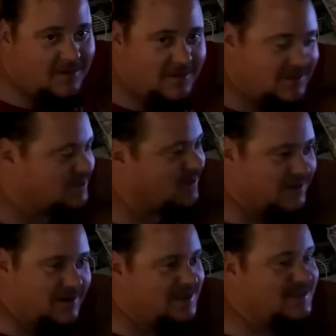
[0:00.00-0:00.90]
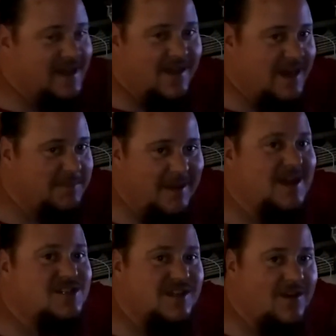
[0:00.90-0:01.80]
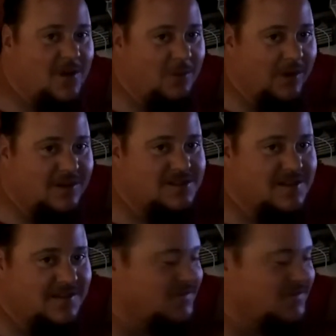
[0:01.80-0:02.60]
Isn't it crazy how that magic all works?